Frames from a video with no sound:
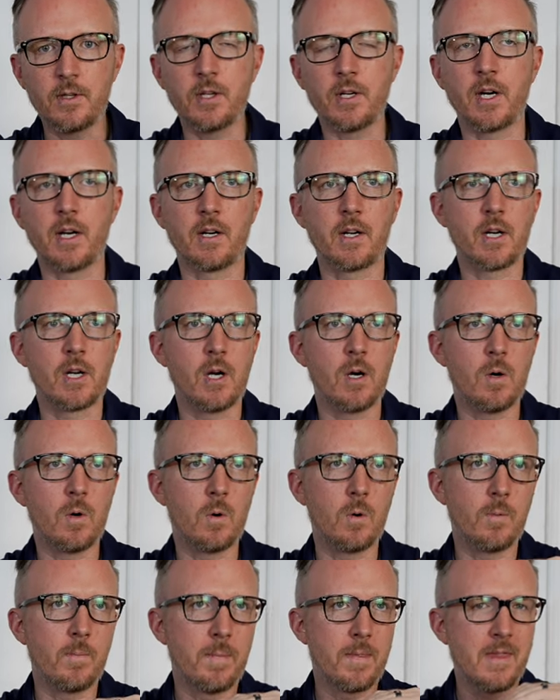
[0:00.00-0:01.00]
You're going to
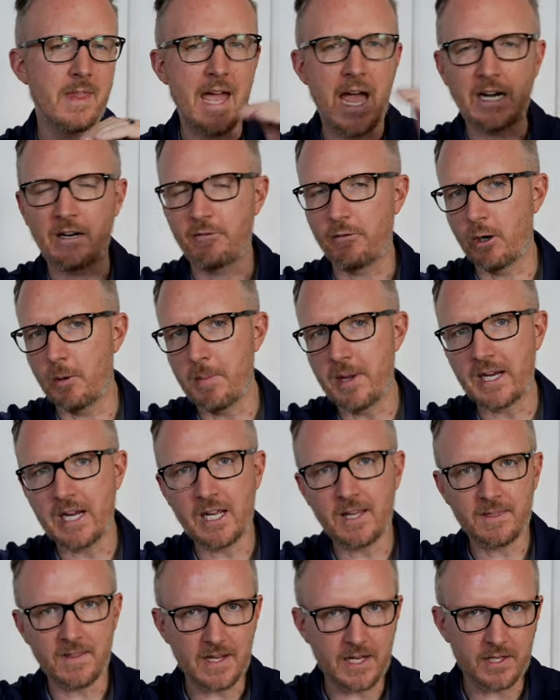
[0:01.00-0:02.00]
go anaerobic,
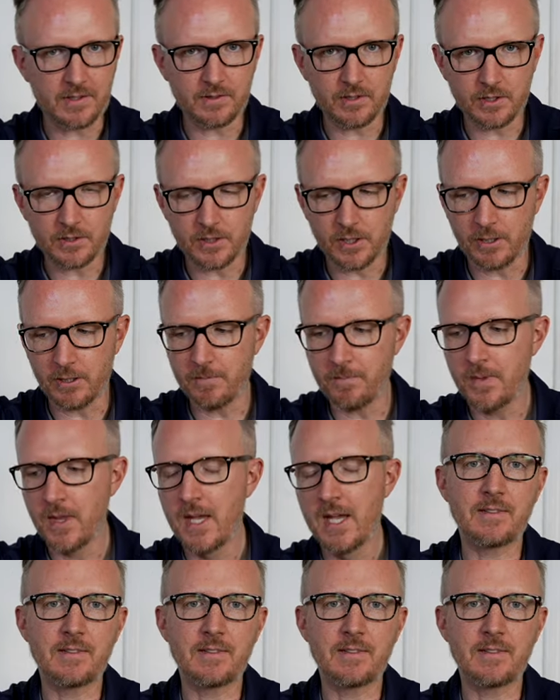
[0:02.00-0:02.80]
I think is the term.